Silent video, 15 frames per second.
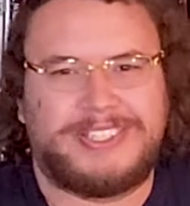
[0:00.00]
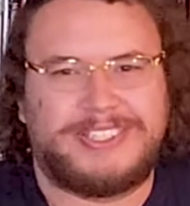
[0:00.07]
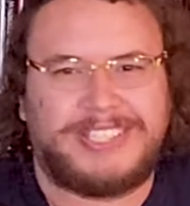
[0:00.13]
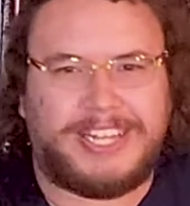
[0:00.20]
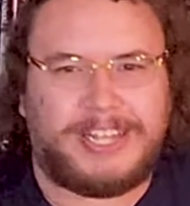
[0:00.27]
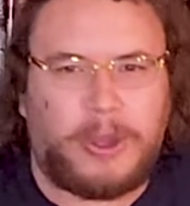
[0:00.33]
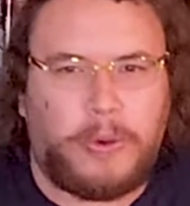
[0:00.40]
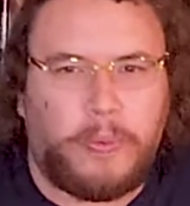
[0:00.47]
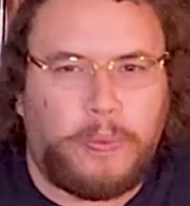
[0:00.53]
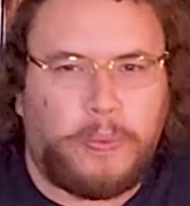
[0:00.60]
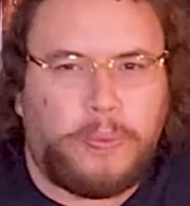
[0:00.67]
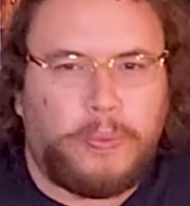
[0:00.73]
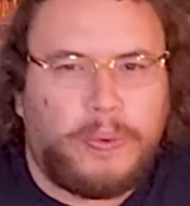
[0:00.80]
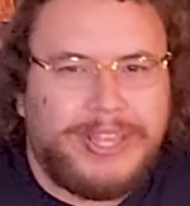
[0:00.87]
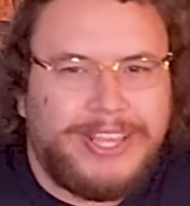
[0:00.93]
there's, like, a
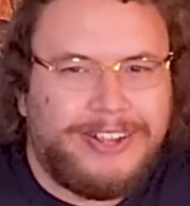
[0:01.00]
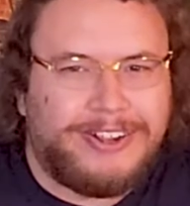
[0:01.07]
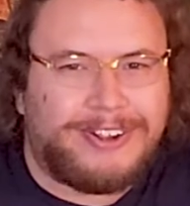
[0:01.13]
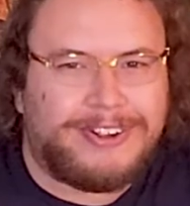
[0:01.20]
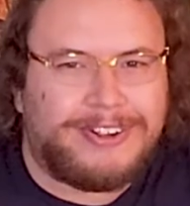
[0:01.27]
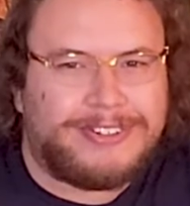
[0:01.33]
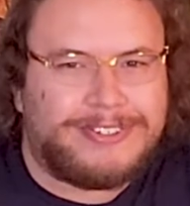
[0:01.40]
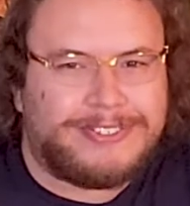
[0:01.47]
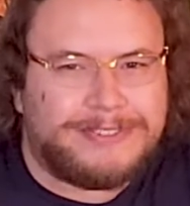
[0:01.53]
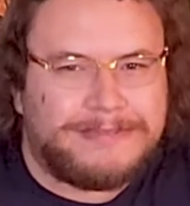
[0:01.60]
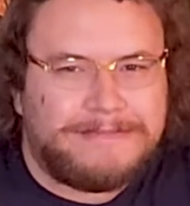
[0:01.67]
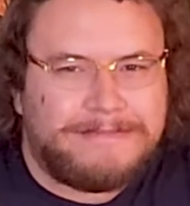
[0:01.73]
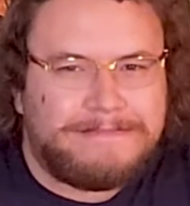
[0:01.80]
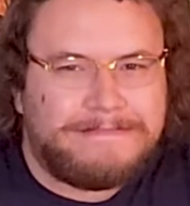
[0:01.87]
weird,